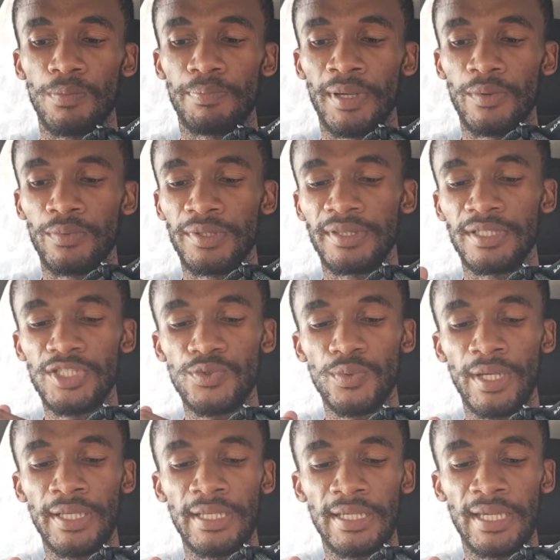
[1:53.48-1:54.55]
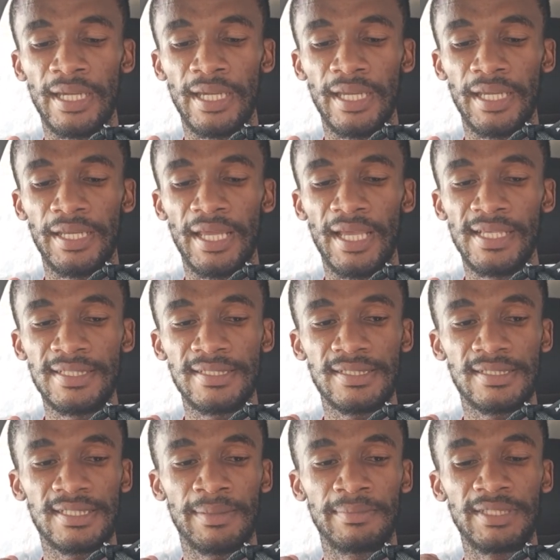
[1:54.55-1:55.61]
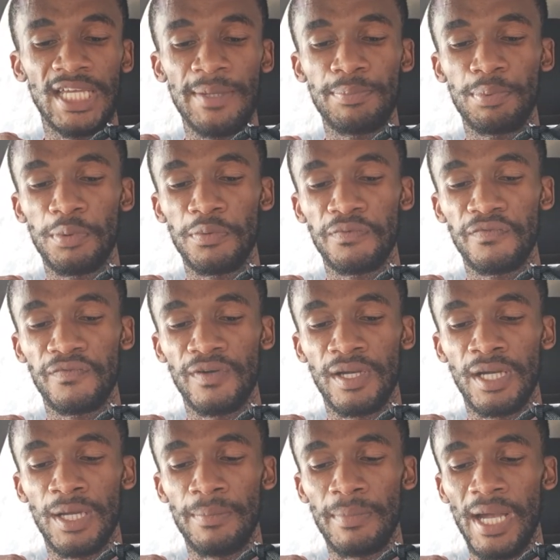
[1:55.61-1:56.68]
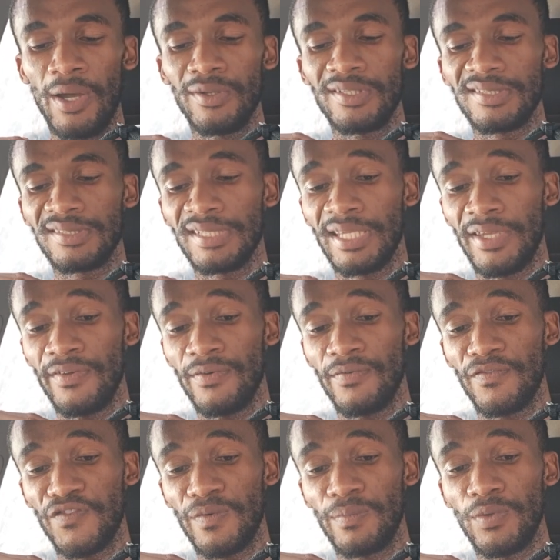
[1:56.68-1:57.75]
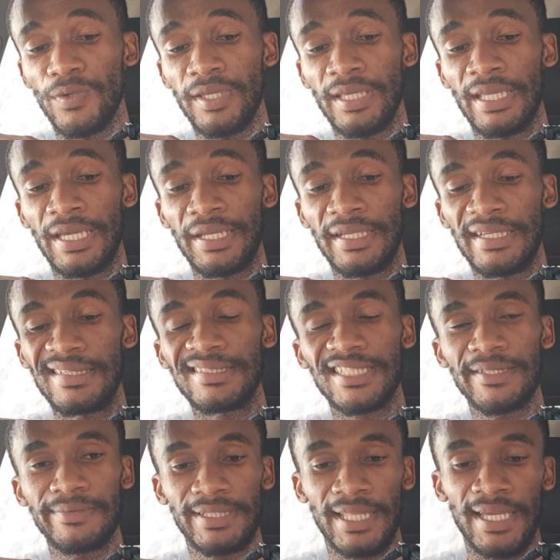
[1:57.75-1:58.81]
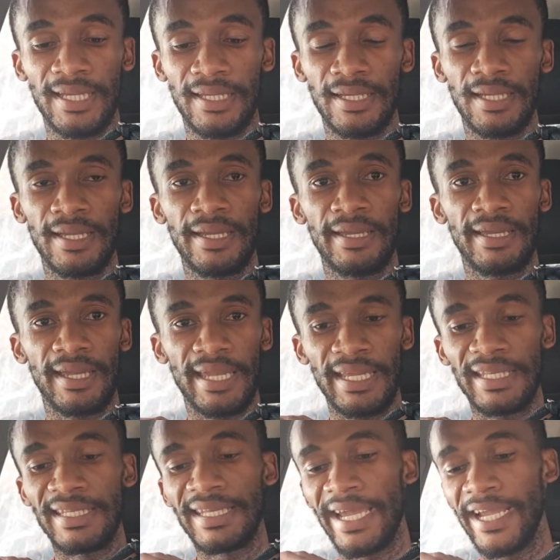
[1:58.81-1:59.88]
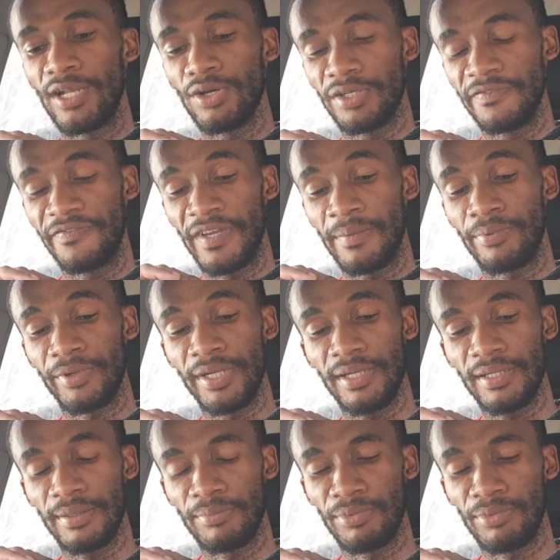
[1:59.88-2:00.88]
But with this one here, it has some type of I would say, from looking at it, it seems like a nylon fabric.